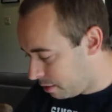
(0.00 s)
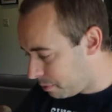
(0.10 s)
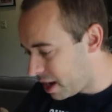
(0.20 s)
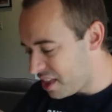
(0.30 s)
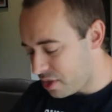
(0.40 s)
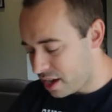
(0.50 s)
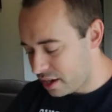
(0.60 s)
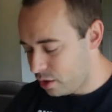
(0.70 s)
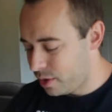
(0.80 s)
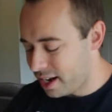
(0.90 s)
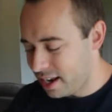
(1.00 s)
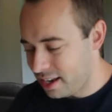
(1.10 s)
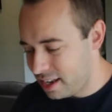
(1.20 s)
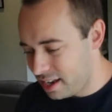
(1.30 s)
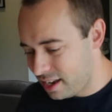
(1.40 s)
But I thought, you know what?
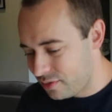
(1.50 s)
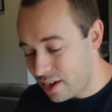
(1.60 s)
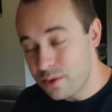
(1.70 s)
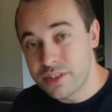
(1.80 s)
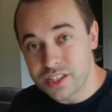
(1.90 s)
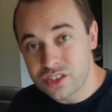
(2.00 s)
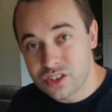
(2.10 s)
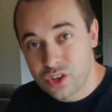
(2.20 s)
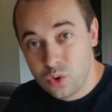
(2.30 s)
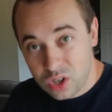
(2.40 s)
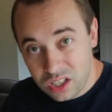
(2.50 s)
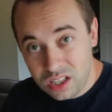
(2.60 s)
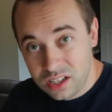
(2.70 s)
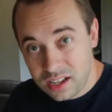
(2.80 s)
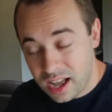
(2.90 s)
If I was at
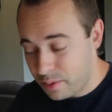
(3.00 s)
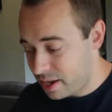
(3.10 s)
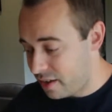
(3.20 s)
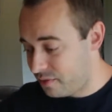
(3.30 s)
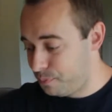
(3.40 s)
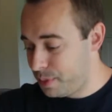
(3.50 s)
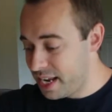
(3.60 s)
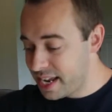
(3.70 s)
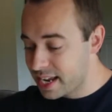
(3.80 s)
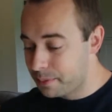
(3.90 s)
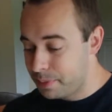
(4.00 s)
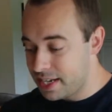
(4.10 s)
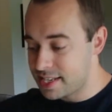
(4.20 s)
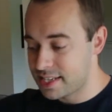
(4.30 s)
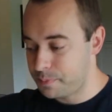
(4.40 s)
school, I would have big
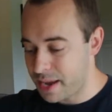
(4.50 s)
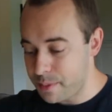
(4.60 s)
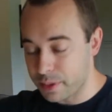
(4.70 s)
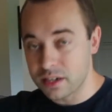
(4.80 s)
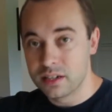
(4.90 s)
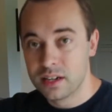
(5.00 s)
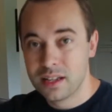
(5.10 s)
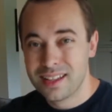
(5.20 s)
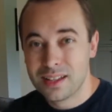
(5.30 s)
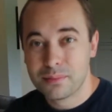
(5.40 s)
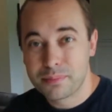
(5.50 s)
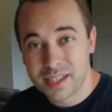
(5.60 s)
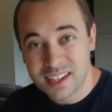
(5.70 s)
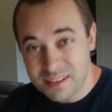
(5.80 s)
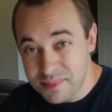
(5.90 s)
pieces of paper.
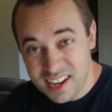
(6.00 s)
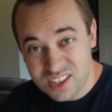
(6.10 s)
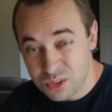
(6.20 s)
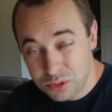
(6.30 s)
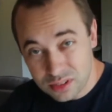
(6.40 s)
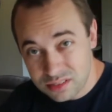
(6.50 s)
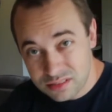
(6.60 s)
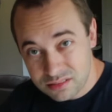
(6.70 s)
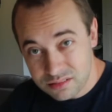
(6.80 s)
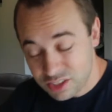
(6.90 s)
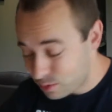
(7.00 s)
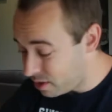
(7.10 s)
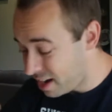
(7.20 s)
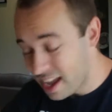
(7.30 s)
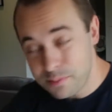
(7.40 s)
But I'm not at school, so I
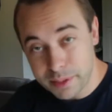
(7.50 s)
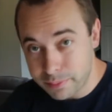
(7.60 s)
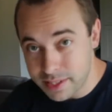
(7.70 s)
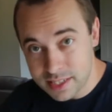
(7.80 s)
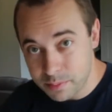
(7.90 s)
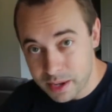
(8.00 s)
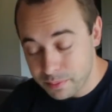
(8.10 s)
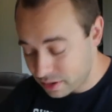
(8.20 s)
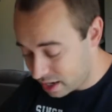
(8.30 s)
don't have big pieces of paper.